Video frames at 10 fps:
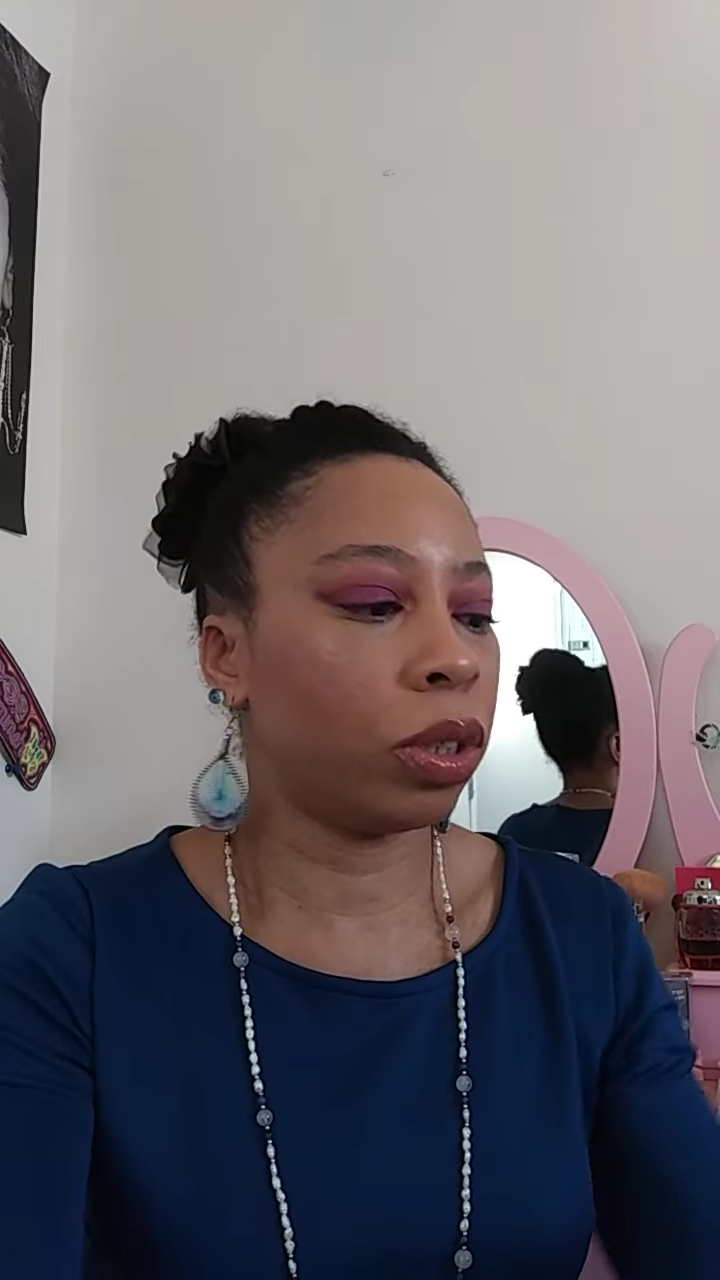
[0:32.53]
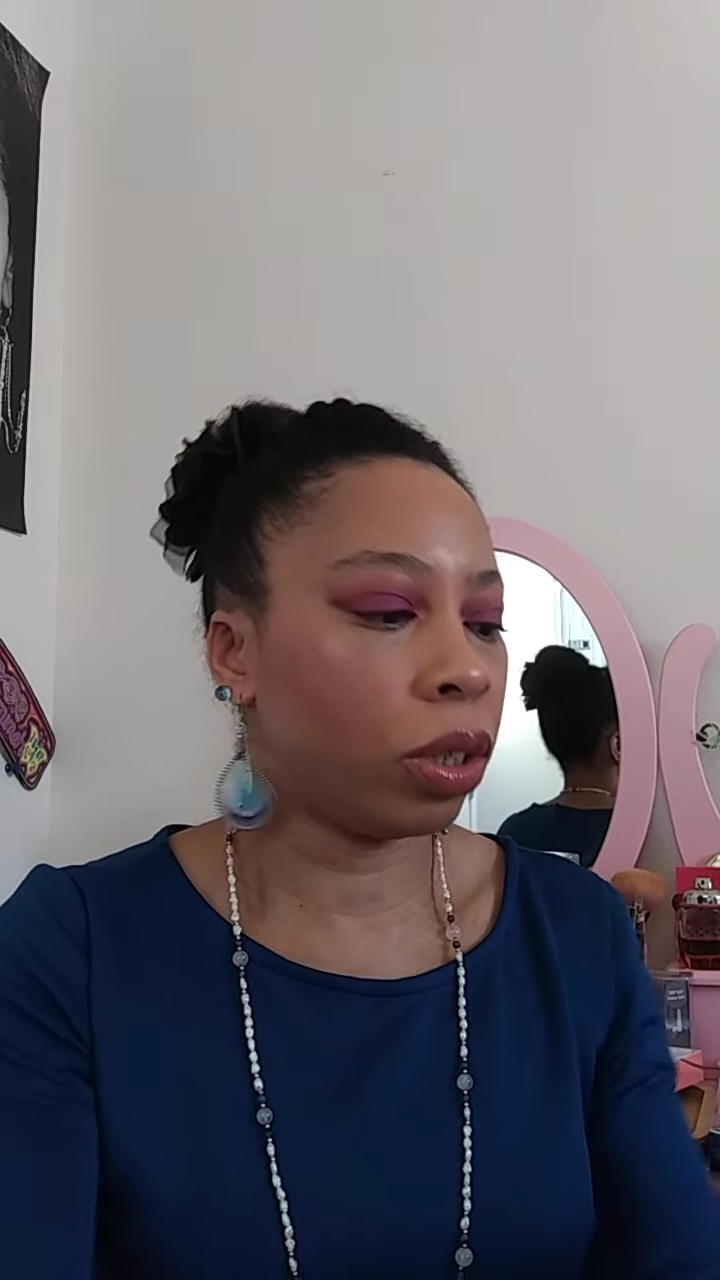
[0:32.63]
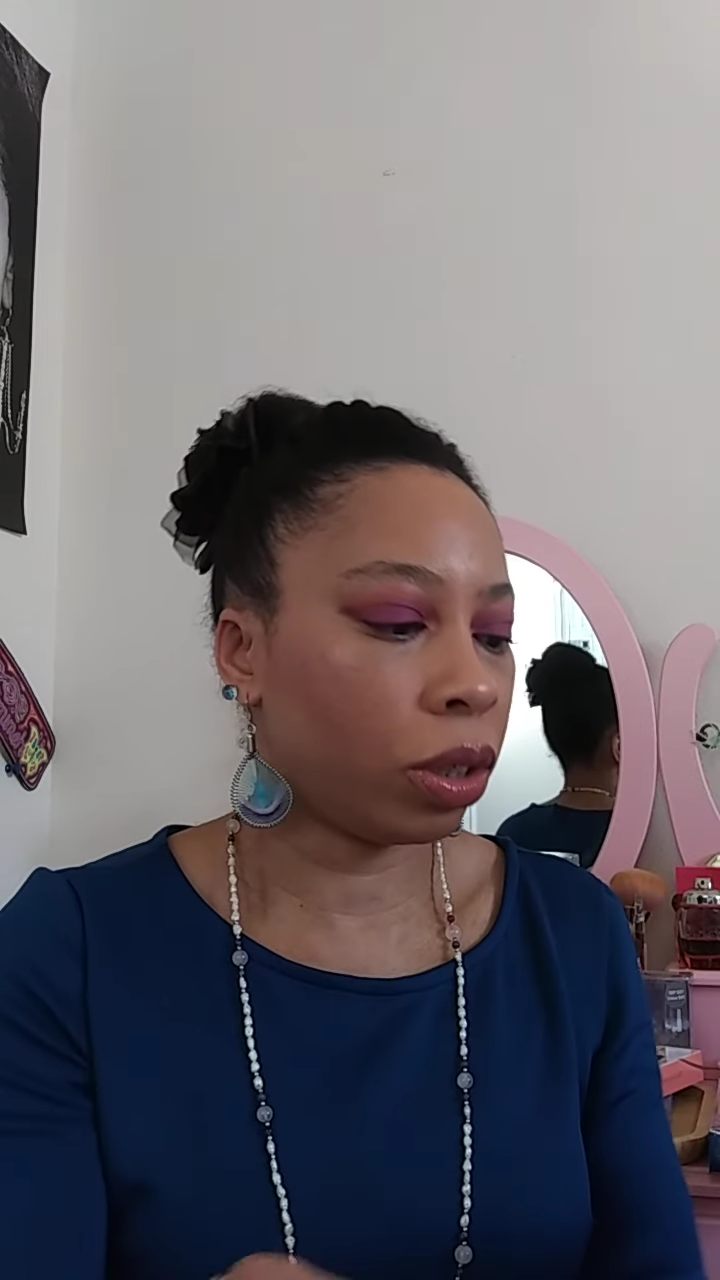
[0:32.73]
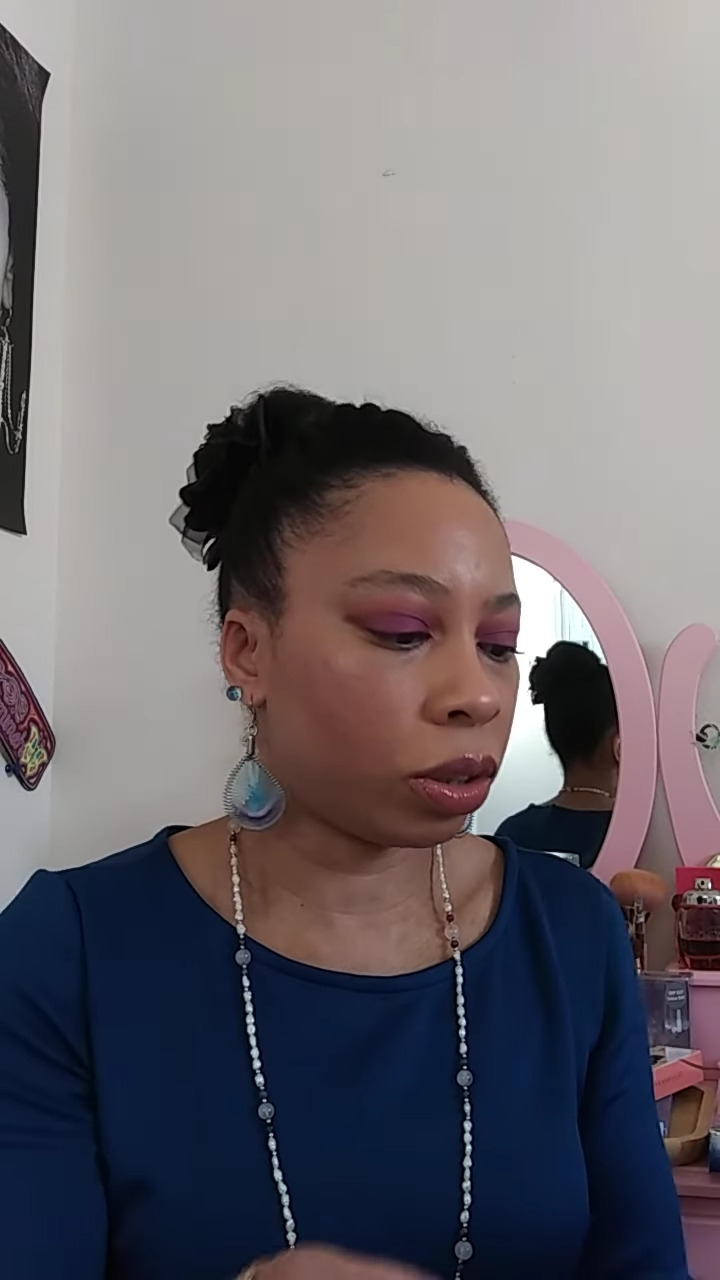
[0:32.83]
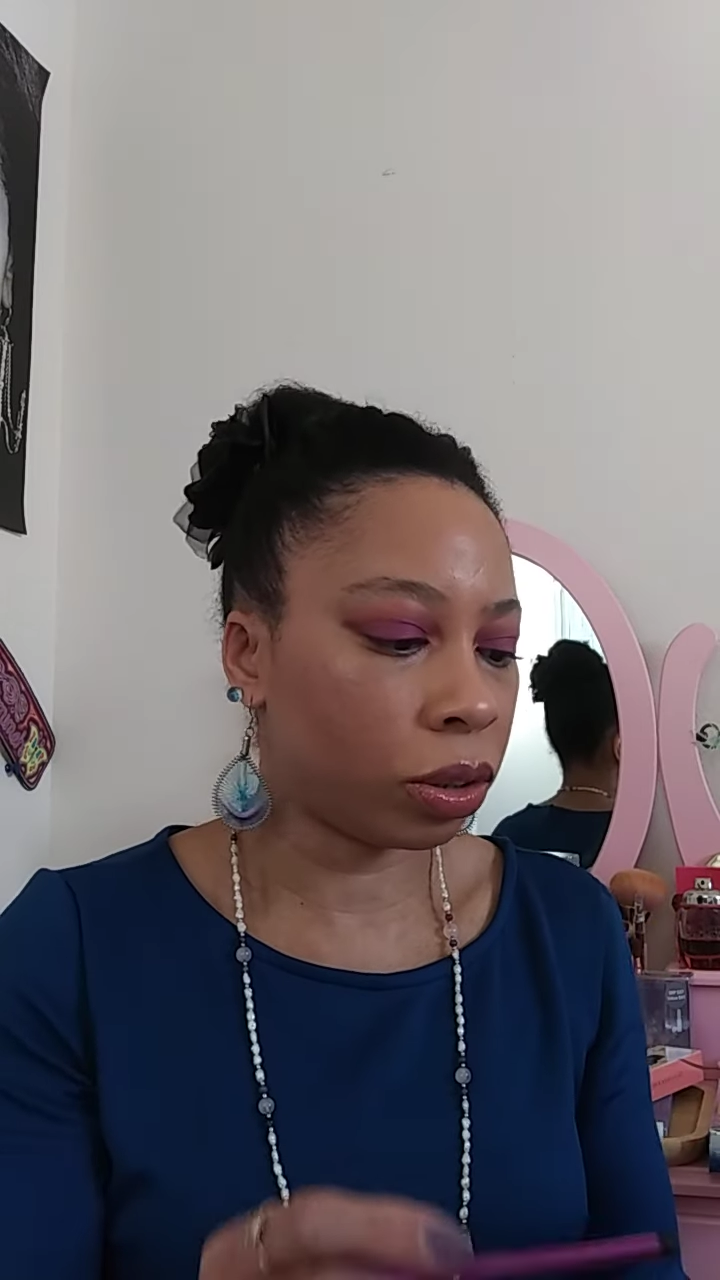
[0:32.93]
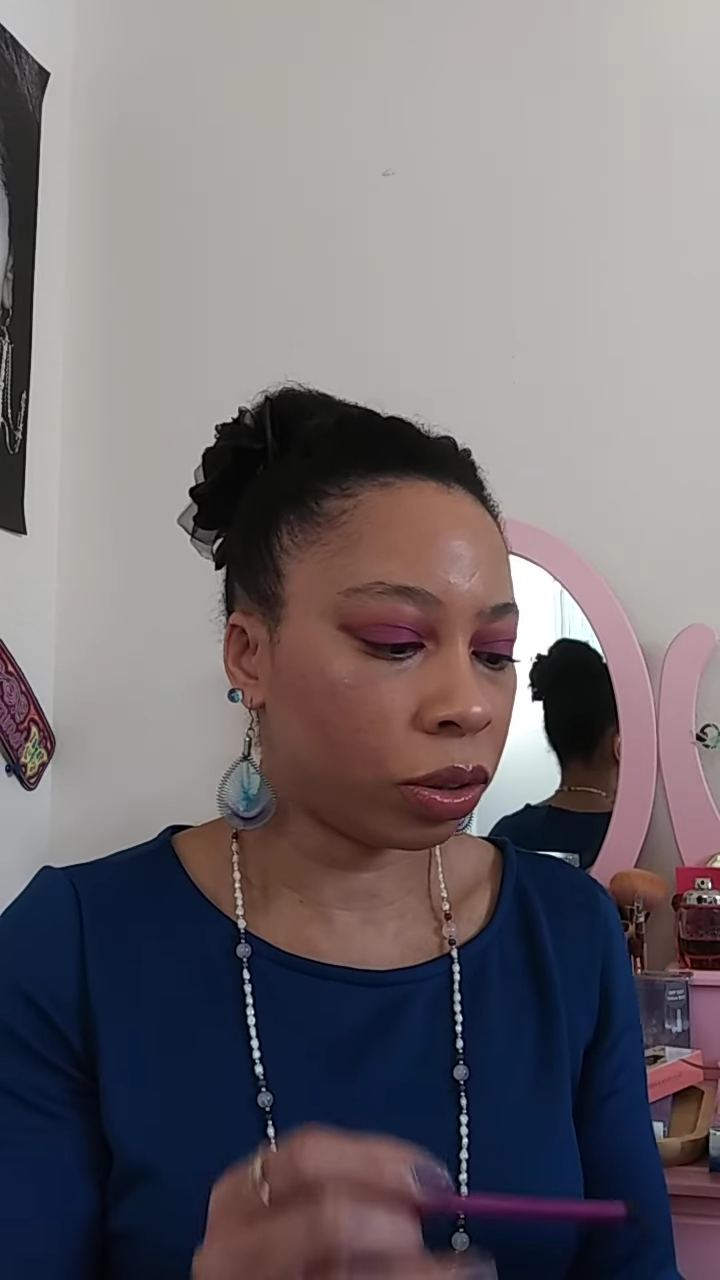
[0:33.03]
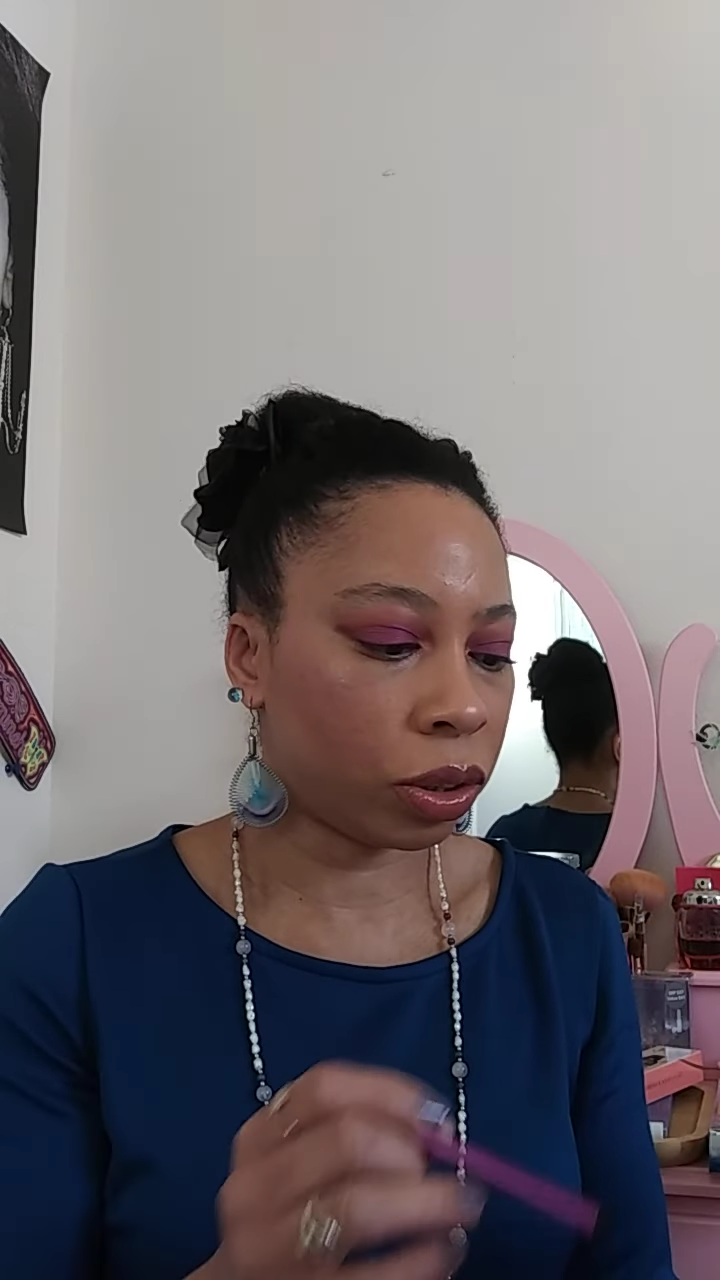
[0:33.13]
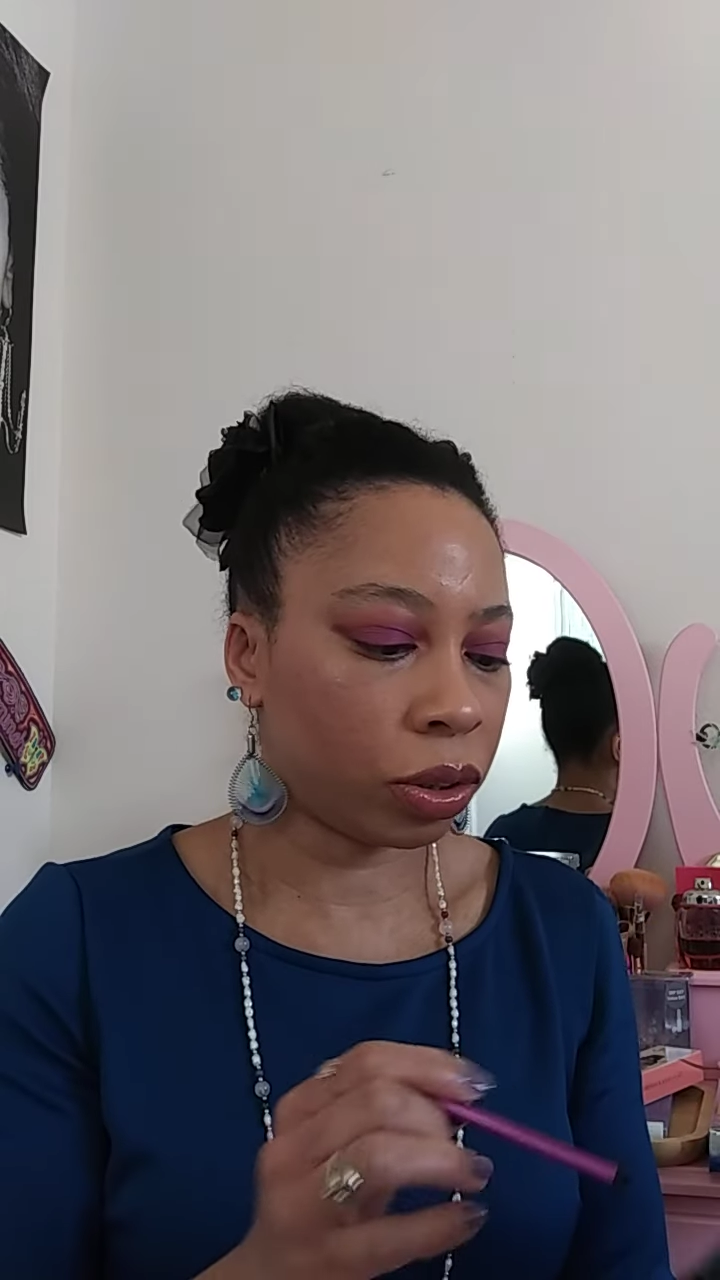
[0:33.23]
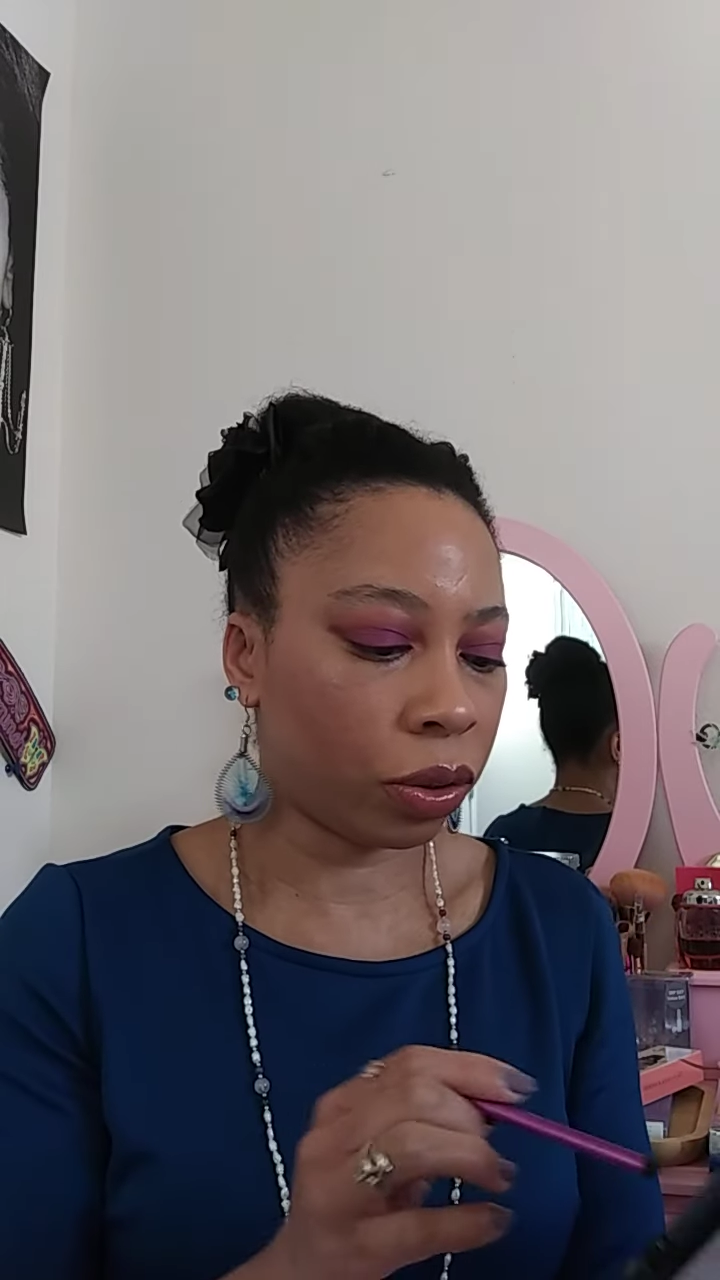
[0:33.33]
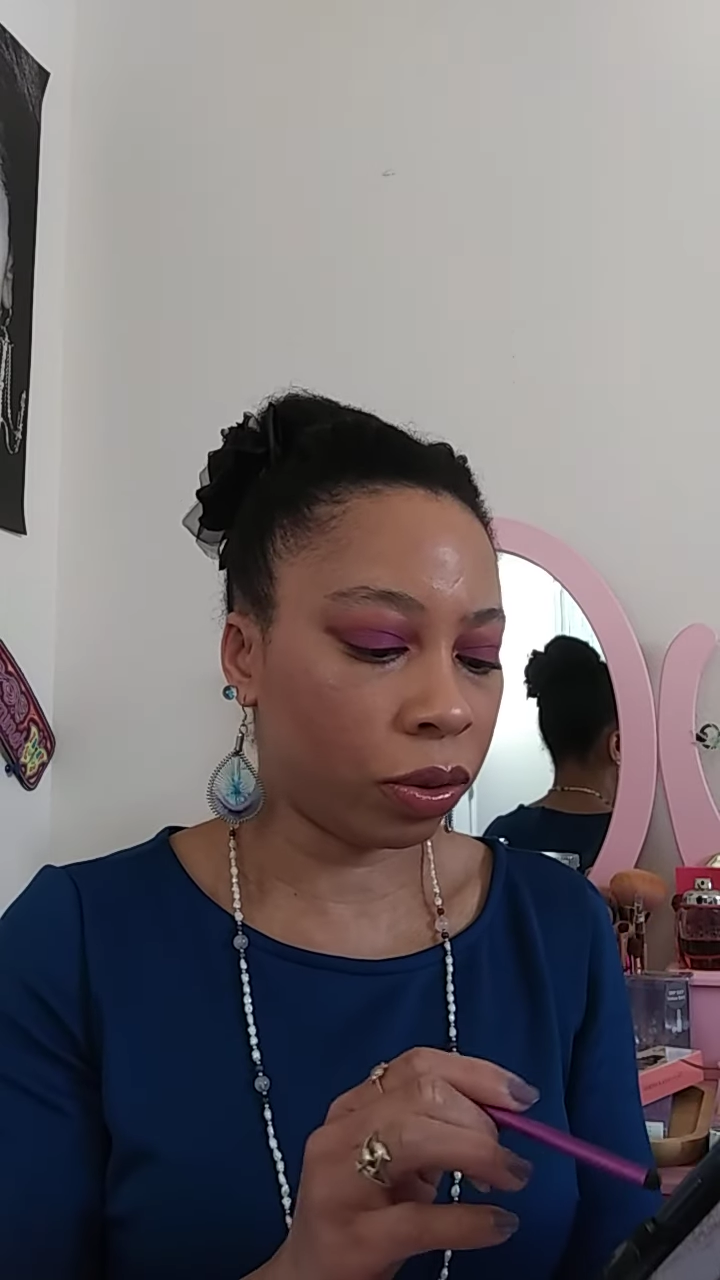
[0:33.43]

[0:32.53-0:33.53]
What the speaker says: to show